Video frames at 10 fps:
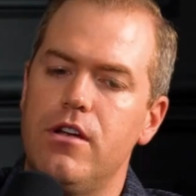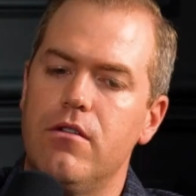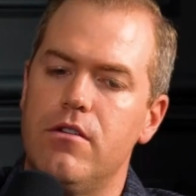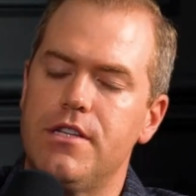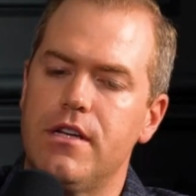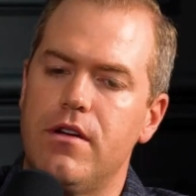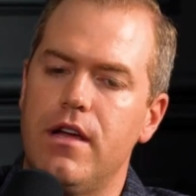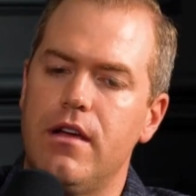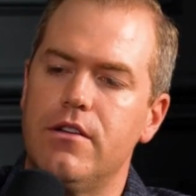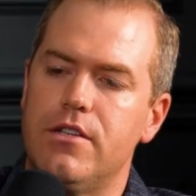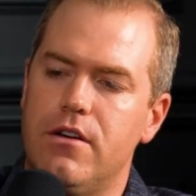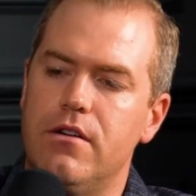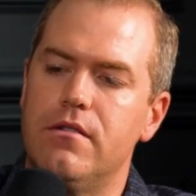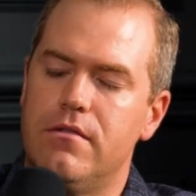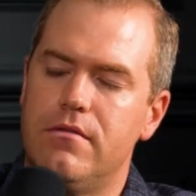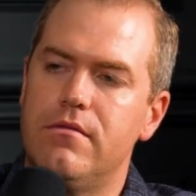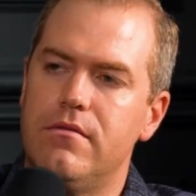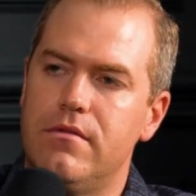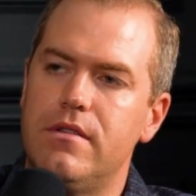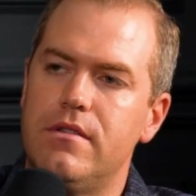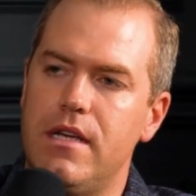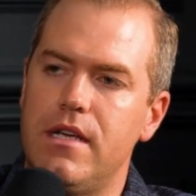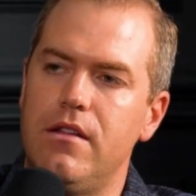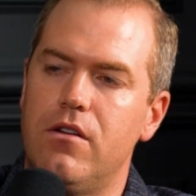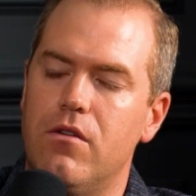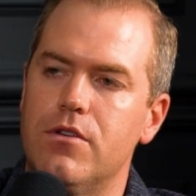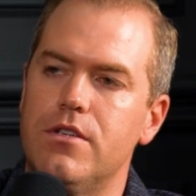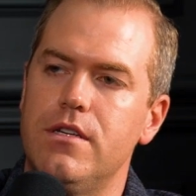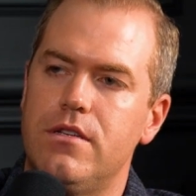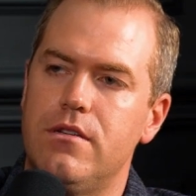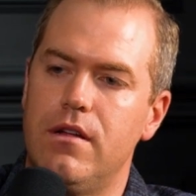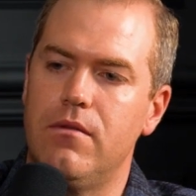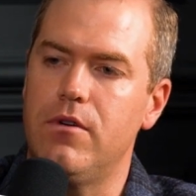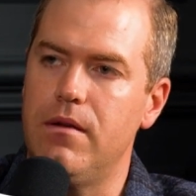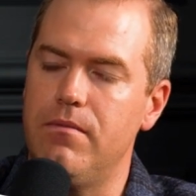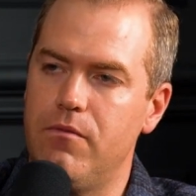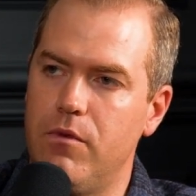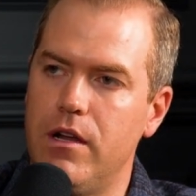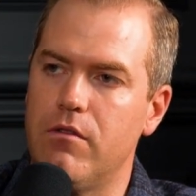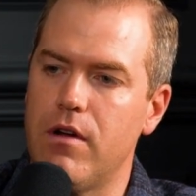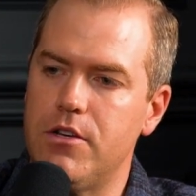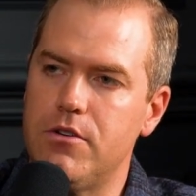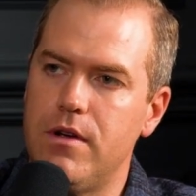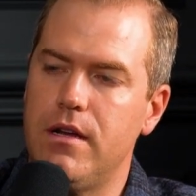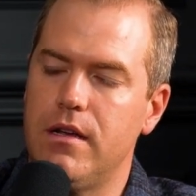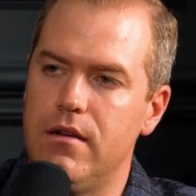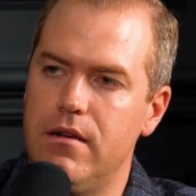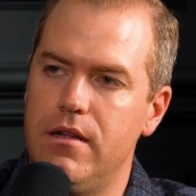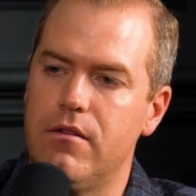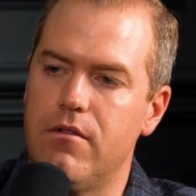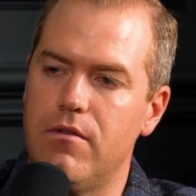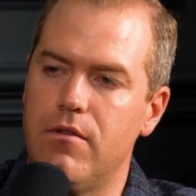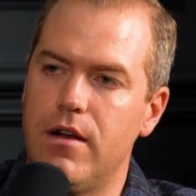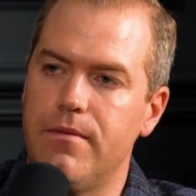year. I was like, okay, I'm going to start taking the courses so that when I graduate, I can hit the ground running.